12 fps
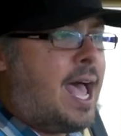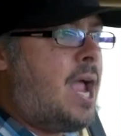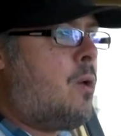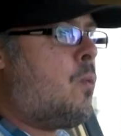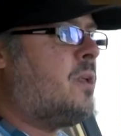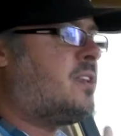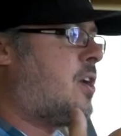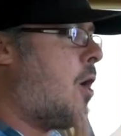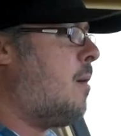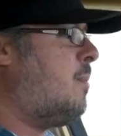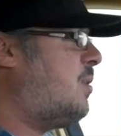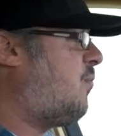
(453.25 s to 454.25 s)
I want
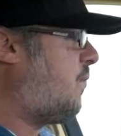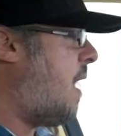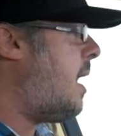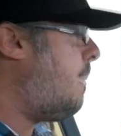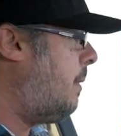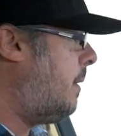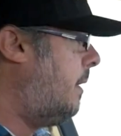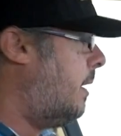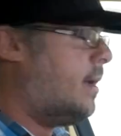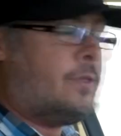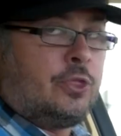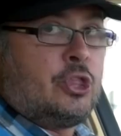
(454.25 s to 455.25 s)
carbon fiber,
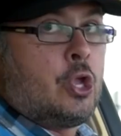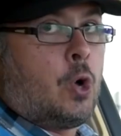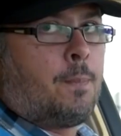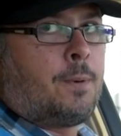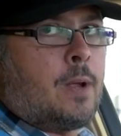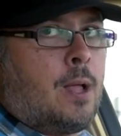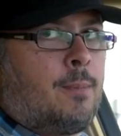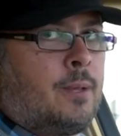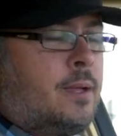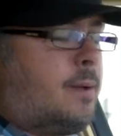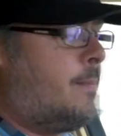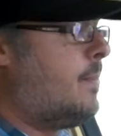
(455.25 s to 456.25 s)
no
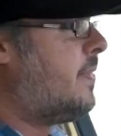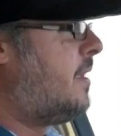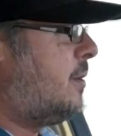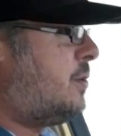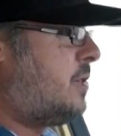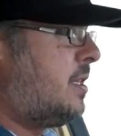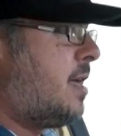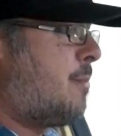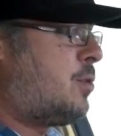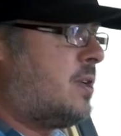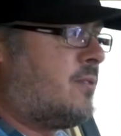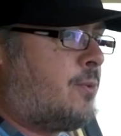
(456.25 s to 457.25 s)
problem, there's an
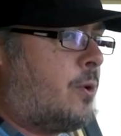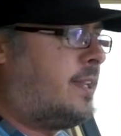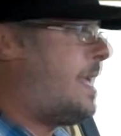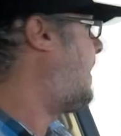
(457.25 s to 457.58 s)
option for that.